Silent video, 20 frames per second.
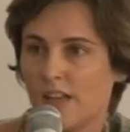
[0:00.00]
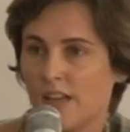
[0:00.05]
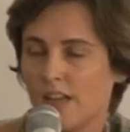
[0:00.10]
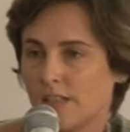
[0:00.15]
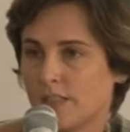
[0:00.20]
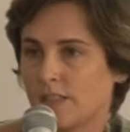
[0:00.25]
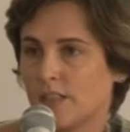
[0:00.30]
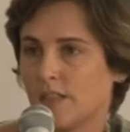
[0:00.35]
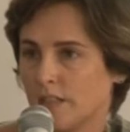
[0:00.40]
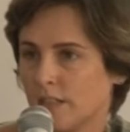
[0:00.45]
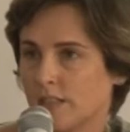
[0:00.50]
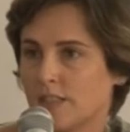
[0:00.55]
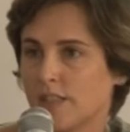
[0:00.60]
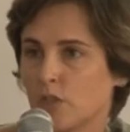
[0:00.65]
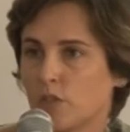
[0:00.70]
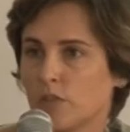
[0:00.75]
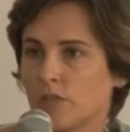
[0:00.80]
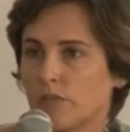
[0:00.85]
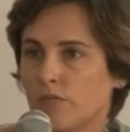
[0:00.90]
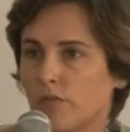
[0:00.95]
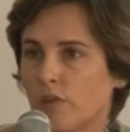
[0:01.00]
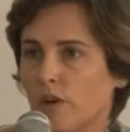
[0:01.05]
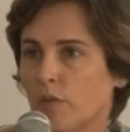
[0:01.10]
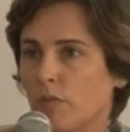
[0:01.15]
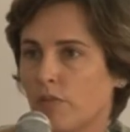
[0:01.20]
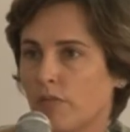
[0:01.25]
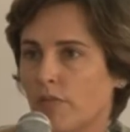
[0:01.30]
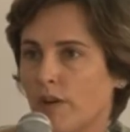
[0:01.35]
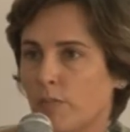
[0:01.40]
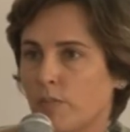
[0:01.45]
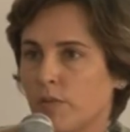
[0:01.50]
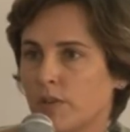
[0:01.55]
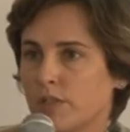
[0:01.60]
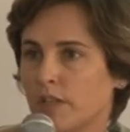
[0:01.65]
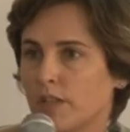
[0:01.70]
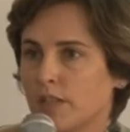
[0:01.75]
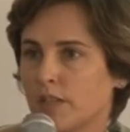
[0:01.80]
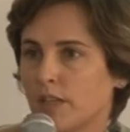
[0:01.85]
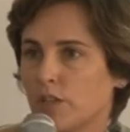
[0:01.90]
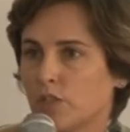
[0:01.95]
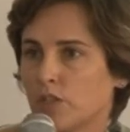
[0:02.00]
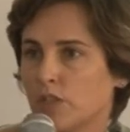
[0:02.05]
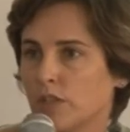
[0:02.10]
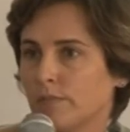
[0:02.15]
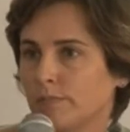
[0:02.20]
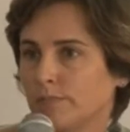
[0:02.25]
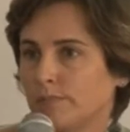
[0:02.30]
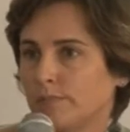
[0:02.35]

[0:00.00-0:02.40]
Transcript: it's an essential form of representation.